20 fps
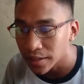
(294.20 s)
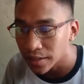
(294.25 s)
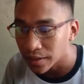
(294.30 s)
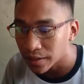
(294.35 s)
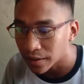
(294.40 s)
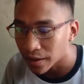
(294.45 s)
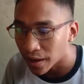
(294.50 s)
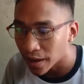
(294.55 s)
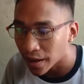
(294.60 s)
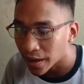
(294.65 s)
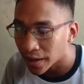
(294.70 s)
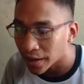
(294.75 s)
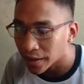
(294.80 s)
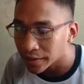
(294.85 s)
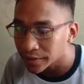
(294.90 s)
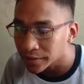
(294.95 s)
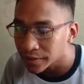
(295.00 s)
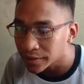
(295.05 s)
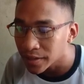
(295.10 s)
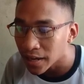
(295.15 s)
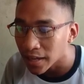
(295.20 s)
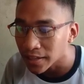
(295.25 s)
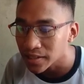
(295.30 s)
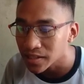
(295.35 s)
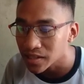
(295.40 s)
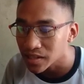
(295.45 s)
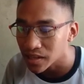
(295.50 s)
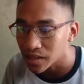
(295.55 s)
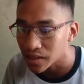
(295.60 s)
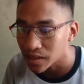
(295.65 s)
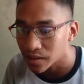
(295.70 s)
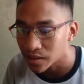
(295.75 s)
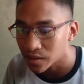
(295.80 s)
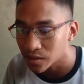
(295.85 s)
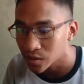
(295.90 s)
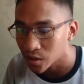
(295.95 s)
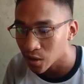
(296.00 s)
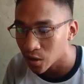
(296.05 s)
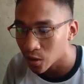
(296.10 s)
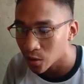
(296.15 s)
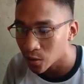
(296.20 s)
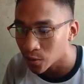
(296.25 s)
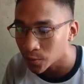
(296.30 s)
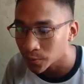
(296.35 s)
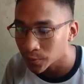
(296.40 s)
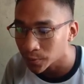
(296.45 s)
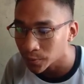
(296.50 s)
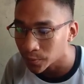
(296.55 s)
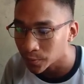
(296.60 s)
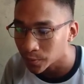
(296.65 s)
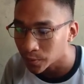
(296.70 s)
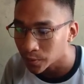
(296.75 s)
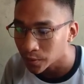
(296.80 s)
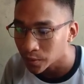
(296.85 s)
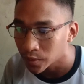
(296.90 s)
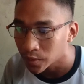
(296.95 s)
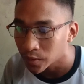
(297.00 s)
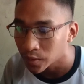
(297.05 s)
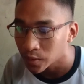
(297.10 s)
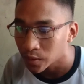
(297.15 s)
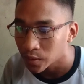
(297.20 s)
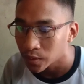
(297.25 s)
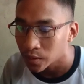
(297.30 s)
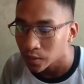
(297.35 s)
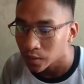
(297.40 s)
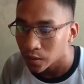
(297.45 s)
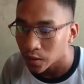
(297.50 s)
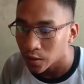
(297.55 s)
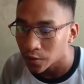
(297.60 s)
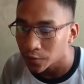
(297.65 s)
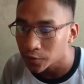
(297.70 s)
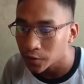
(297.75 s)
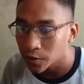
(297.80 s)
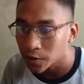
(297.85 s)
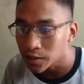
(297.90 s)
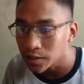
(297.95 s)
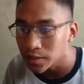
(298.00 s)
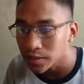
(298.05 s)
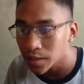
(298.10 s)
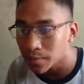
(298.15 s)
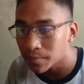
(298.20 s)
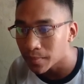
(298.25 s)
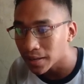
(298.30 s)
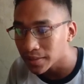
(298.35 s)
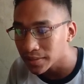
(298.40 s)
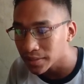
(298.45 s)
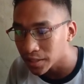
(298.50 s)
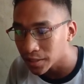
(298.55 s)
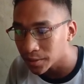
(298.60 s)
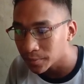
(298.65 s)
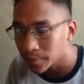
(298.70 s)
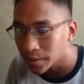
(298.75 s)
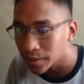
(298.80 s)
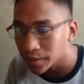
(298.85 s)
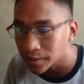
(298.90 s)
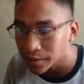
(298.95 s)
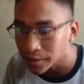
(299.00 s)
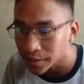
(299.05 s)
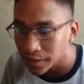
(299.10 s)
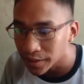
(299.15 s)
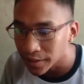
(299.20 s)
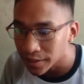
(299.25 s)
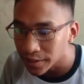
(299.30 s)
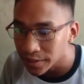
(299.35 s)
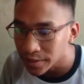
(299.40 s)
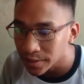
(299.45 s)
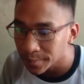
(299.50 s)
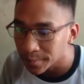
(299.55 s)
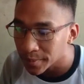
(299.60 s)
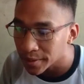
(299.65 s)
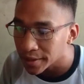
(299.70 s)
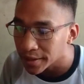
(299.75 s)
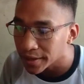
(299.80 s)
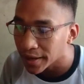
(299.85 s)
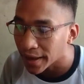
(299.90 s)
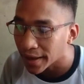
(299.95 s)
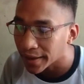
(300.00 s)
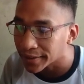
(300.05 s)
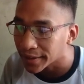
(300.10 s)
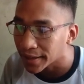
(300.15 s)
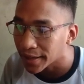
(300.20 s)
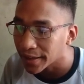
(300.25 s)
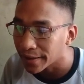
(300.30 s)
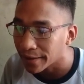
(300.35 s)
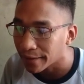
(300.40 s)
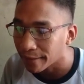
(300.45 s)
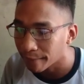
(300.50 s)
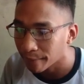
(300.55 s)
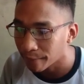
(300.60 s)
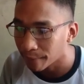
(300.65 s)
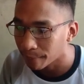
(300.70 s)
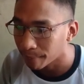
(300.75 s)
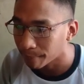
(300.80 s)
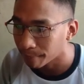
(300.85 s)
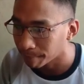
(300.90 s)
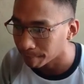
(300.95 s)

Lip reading: c and not c. So Of course, the max term here is B and A.